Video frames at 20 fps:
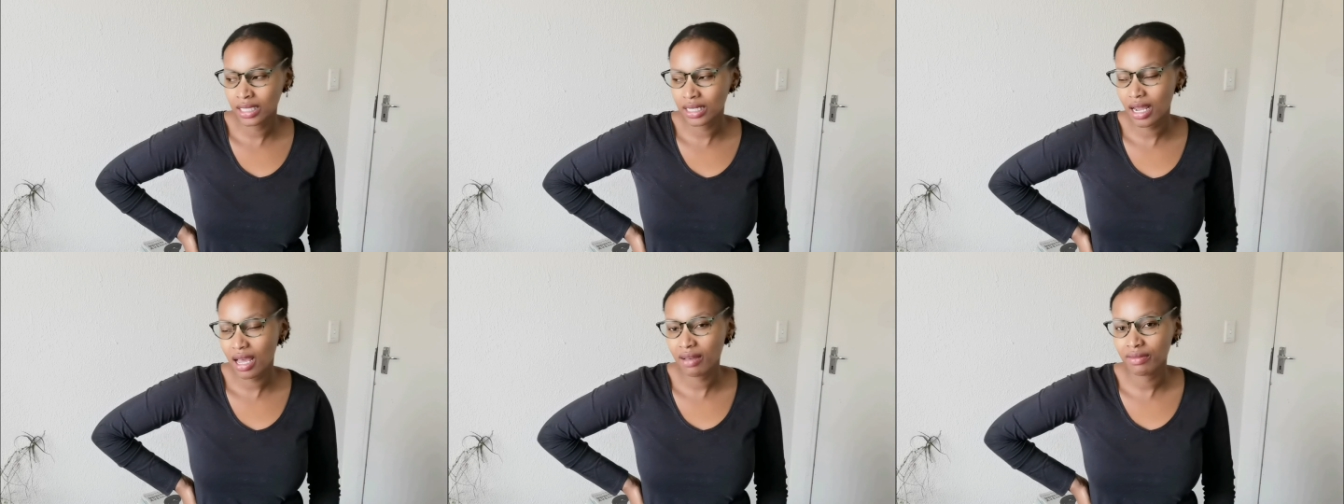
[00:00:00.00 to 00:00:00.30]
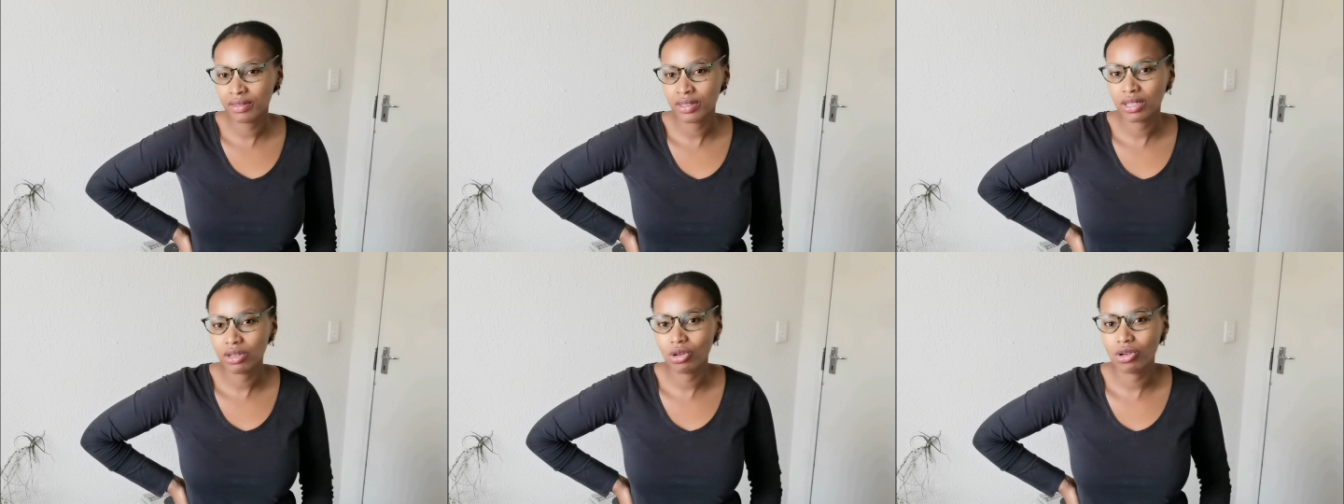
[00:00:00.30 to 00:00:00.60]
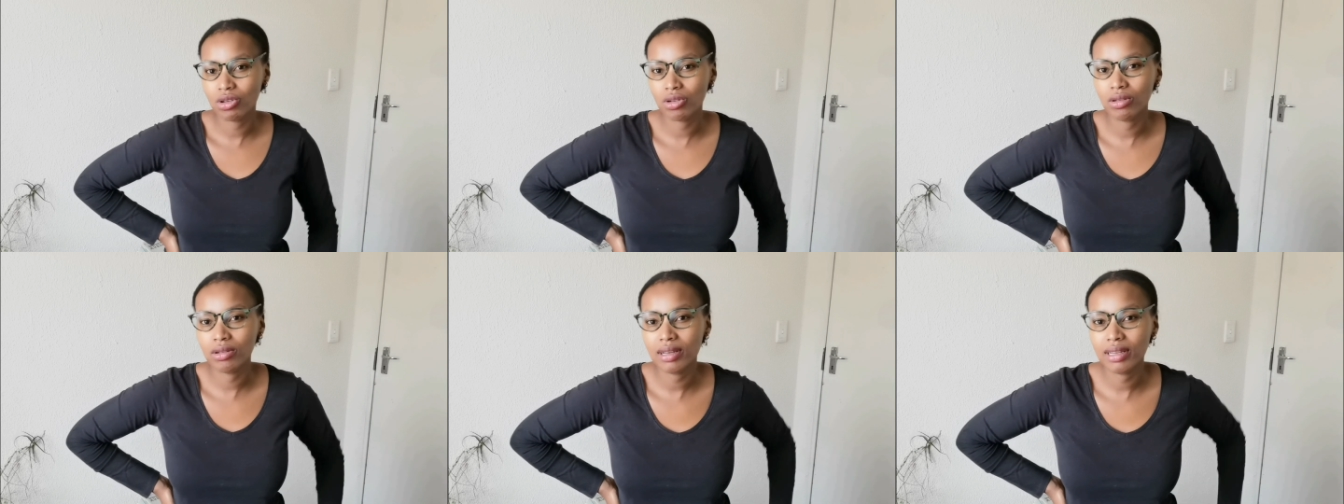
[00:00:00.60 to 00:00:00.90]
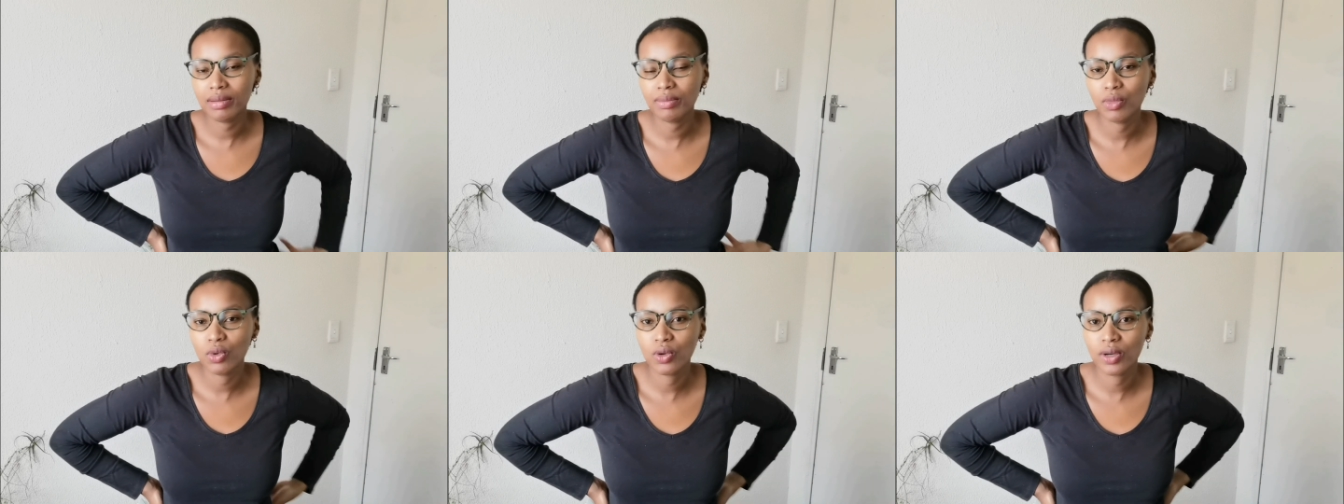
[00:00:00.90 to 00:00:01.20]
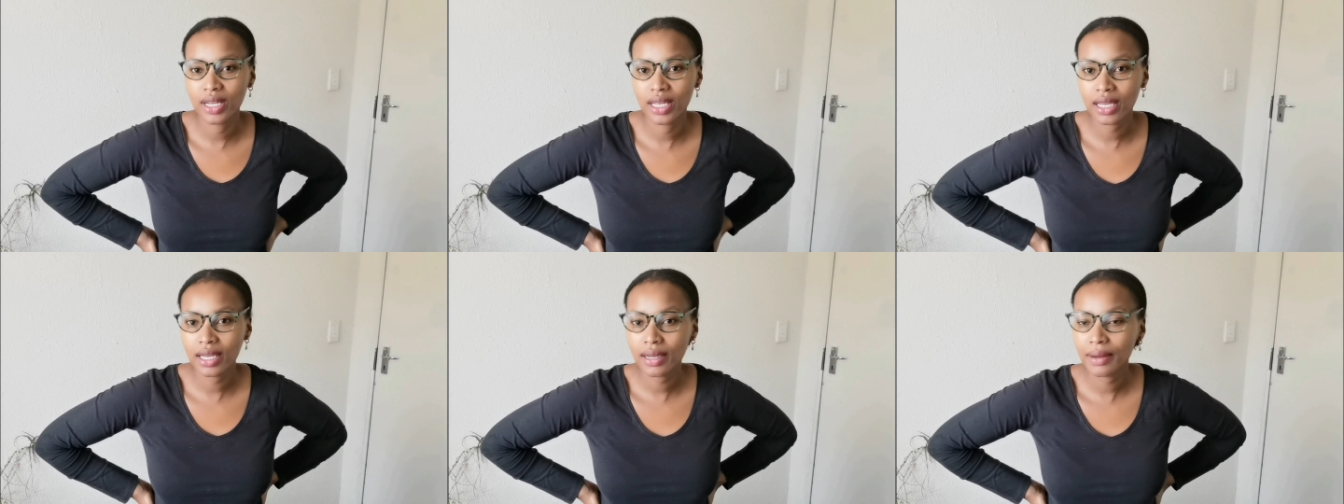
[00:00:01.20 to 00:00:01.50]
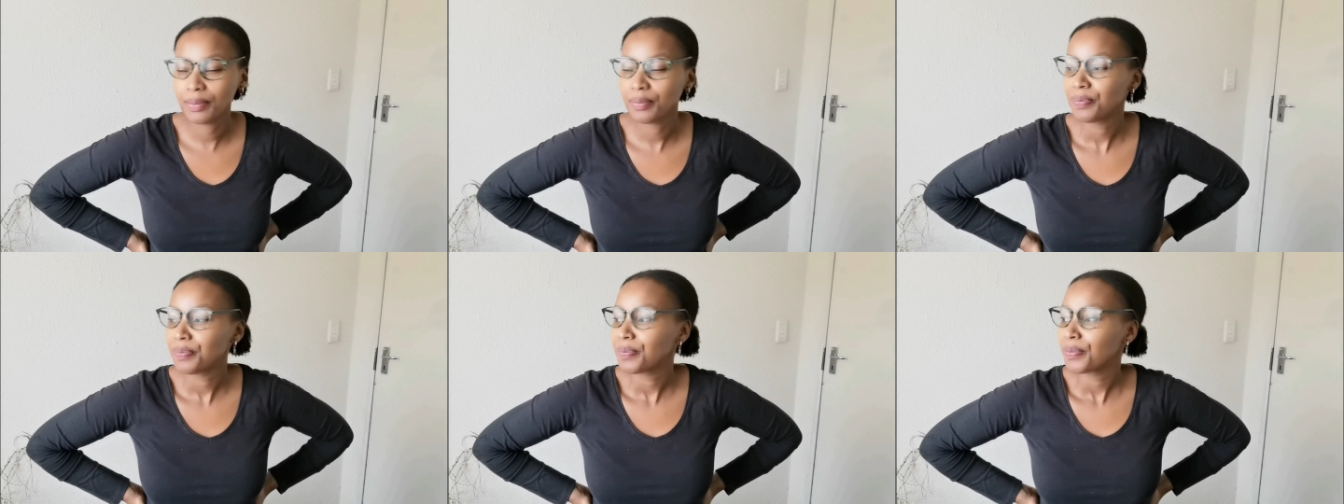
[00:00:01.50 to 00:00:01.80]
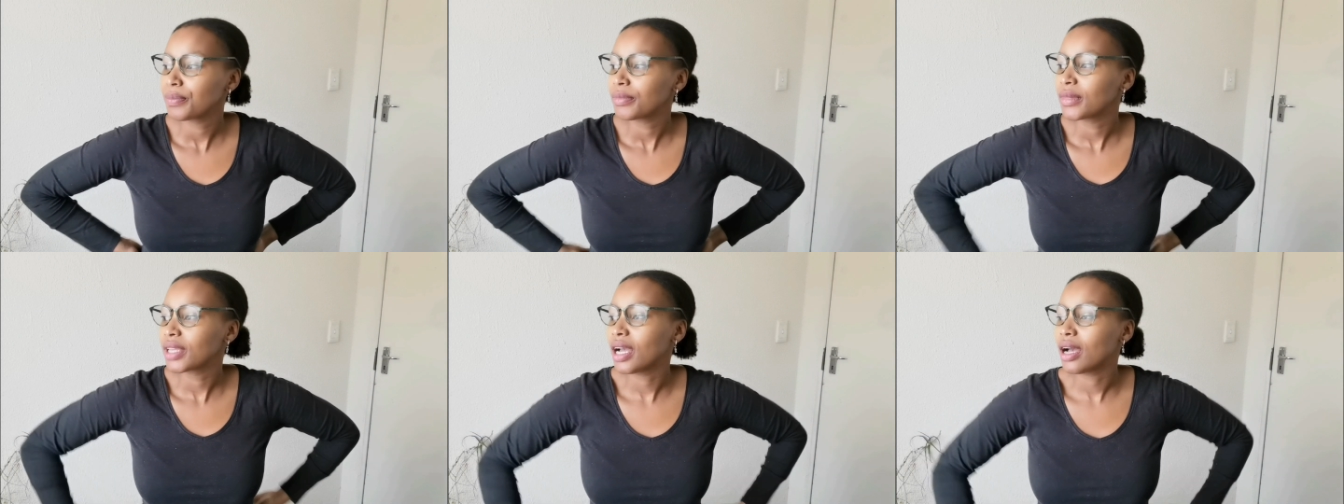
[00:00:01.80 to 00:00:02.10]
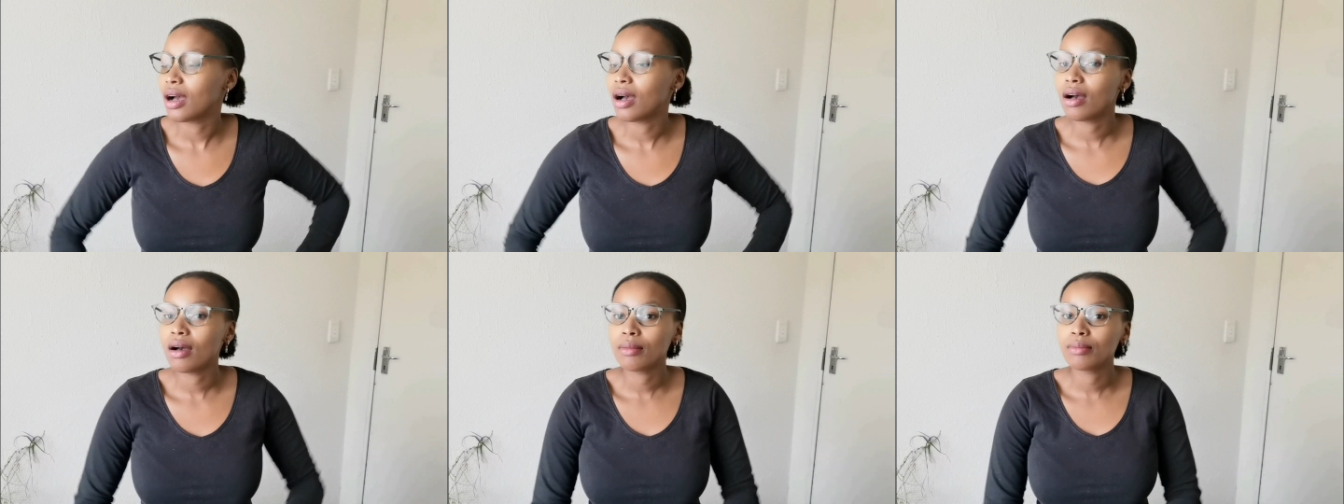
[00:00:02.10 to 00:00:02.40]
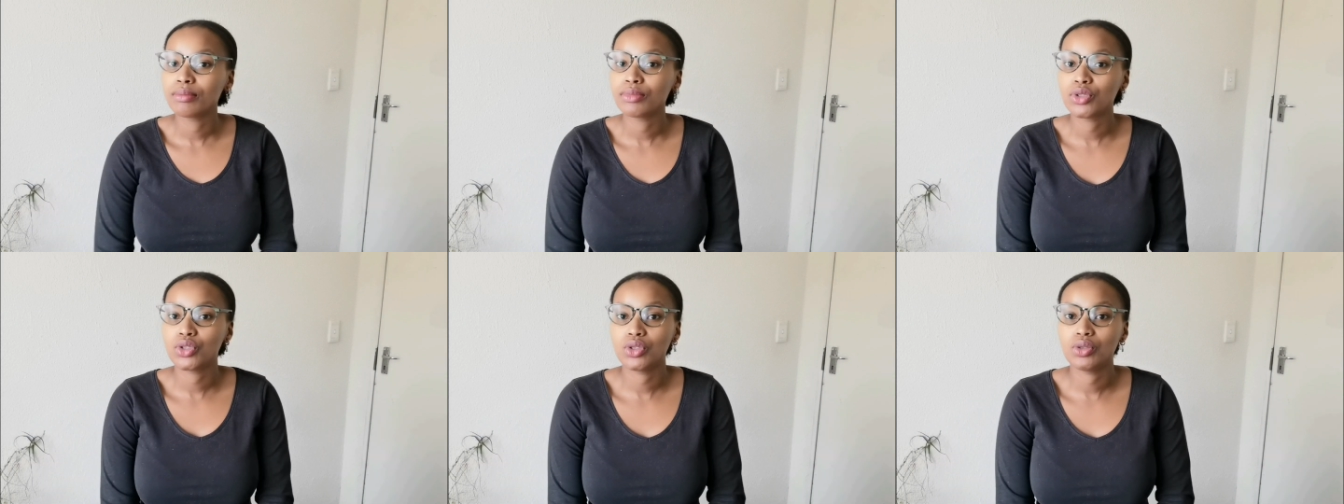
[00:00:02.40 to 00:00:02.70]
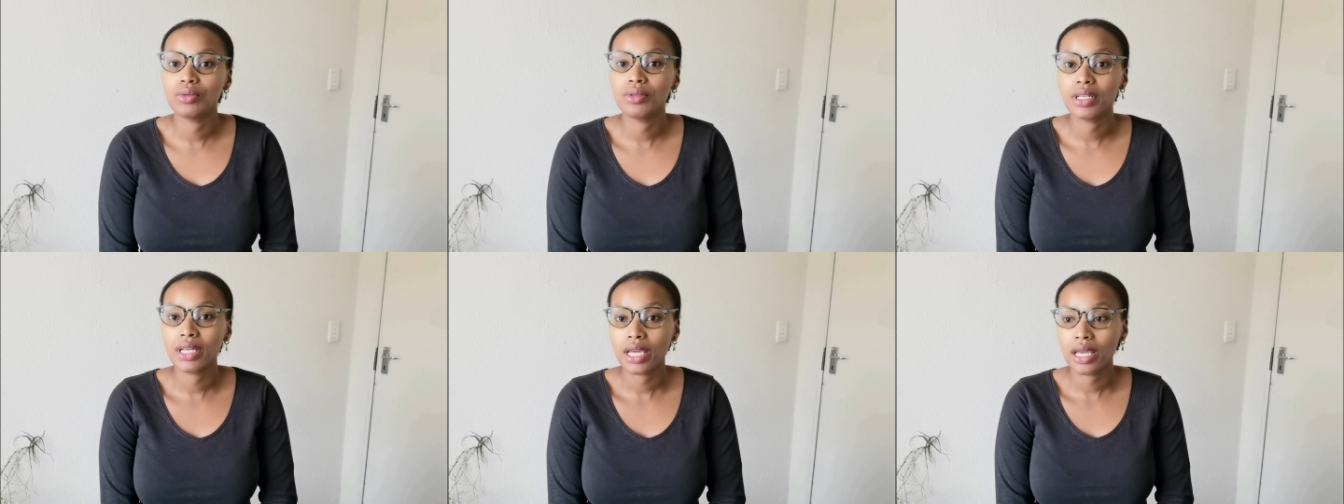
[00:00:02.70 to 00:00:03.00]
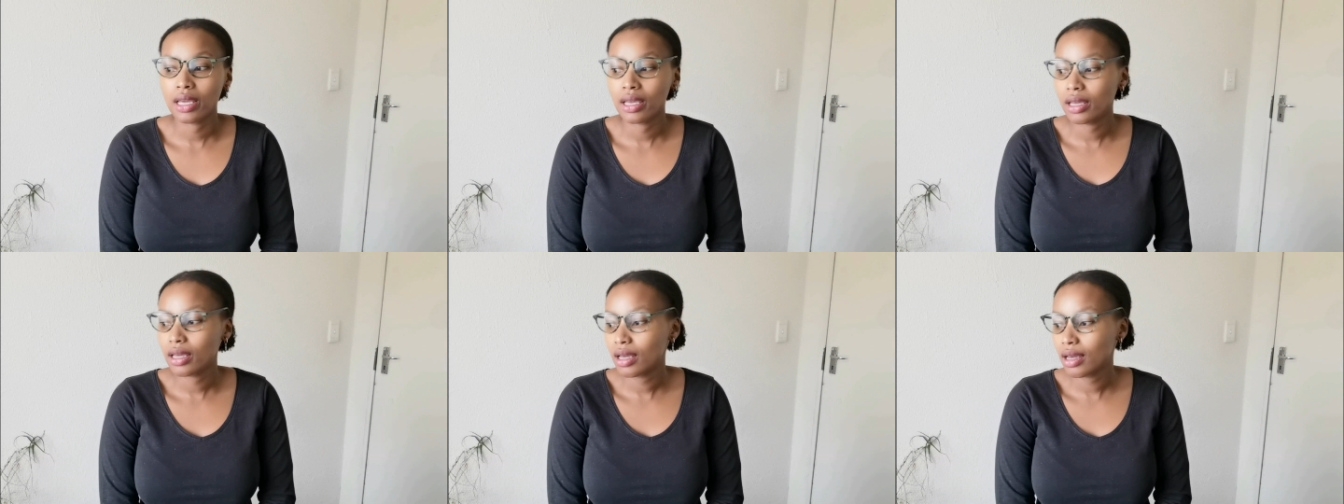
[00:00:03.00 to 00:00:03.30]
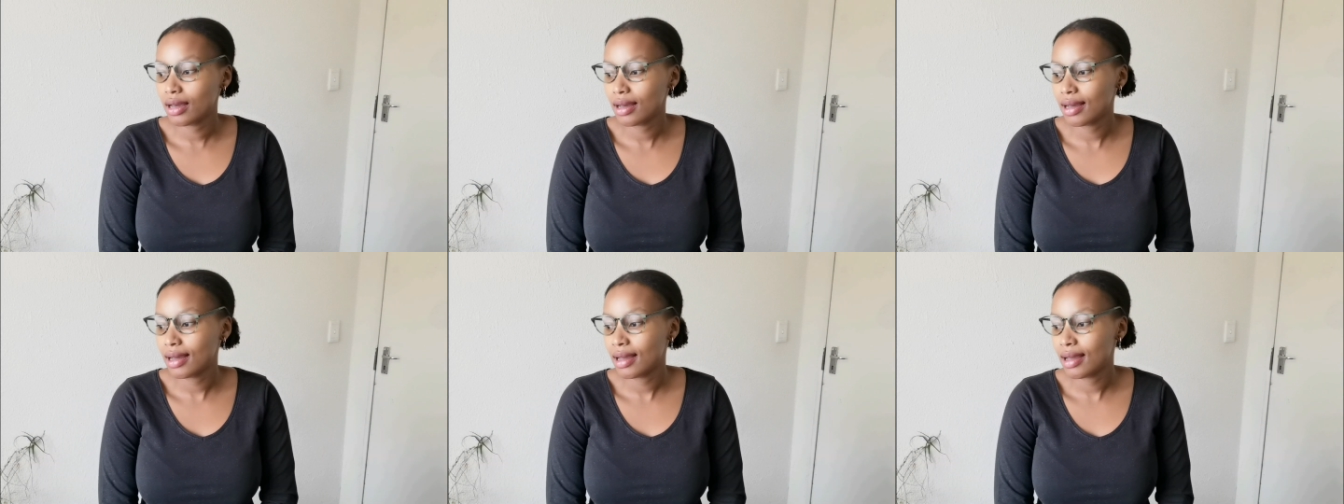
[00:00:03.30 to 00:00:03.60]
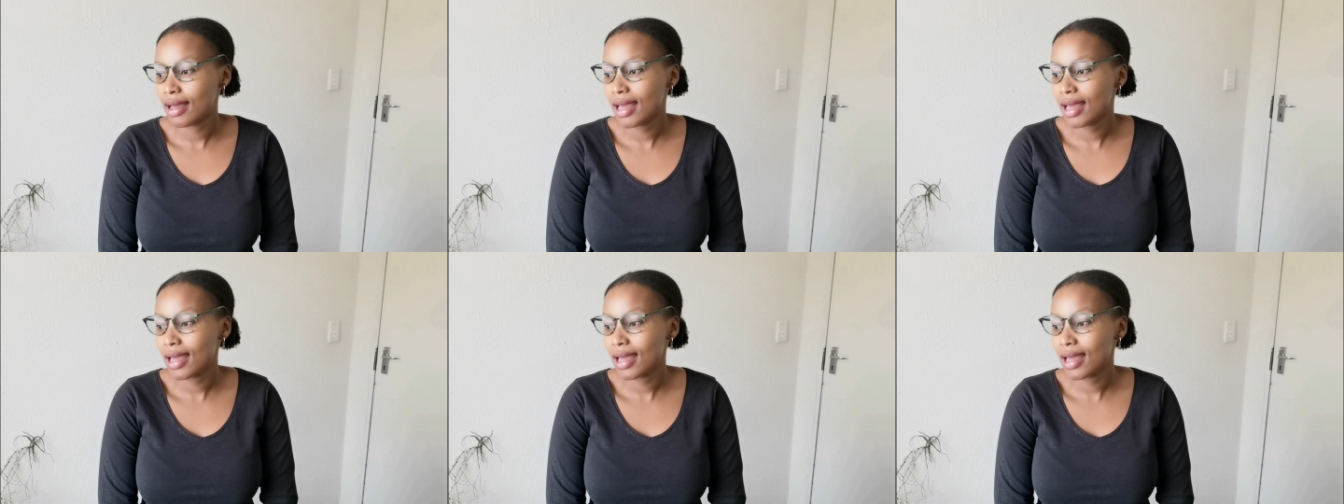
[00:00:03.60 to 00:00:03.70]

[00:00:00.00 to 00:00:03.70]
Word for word: I did have an early morning um, today.